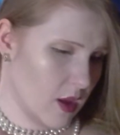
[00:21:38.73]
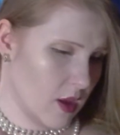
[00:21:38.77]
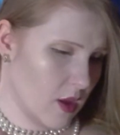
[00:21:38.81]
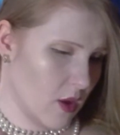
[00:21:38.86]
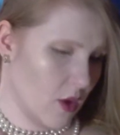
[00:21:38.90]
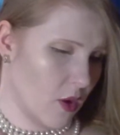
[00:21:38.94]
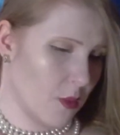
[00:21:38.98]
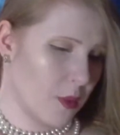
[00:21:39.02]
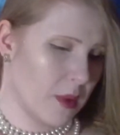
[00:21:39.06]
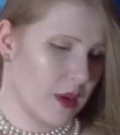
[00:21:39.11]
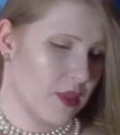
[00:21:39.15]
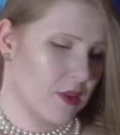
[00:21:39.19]

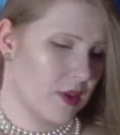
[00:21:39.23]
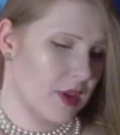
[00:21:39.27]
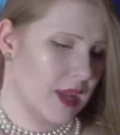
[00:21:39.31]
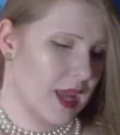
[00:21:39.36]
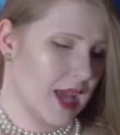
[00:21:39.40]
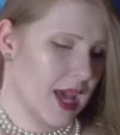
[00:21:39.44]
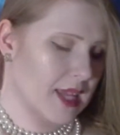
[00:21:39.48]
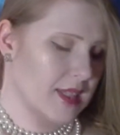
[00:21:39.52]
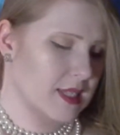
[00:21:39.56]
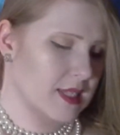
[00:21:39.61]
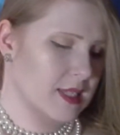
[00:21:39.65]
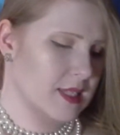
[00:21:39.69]
or whether he
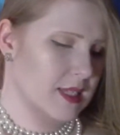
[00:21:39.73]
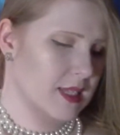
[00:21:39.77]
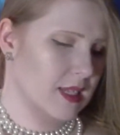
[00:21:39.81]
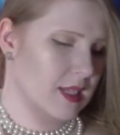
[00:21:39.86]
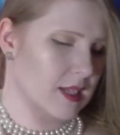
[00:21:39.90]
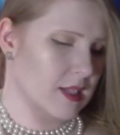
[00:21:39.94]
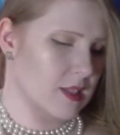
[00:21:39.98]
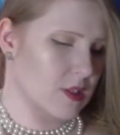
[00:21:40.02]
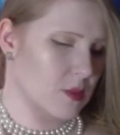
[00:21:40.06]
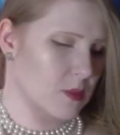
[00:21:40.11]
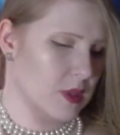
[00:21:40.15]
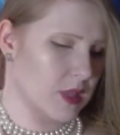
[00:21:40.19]
had seen
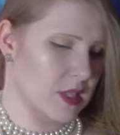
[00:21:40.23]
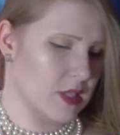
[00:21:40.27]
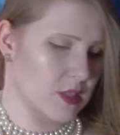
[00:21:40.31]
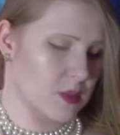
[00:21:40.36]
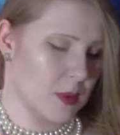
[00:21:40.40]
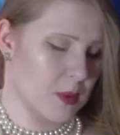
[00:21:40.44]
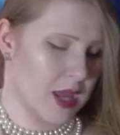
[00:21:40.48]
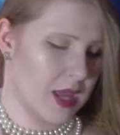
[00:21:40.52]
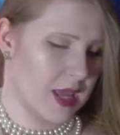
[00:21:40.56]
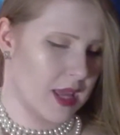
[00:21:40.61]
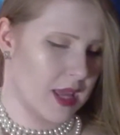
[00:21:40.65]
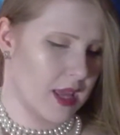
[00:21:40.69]
it with his
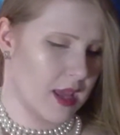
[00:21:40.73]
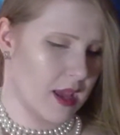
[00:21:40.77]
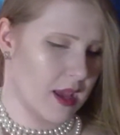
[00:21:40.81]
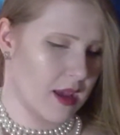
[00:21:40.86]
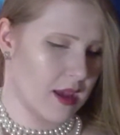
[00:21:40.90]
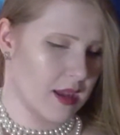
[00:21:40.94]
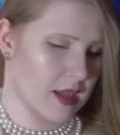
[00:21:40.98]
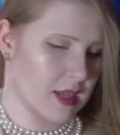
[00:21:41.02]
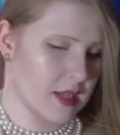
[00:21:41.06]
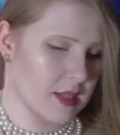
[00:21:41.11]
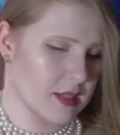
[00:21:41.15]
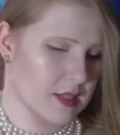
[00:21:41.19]
waking
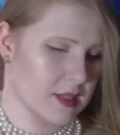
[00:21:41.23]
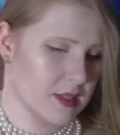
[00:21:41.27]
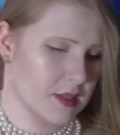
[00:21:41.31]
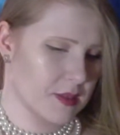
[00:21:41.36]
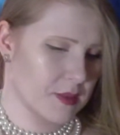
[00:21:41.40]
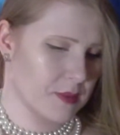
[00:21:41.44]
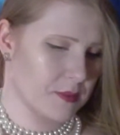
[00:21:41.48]
eyes.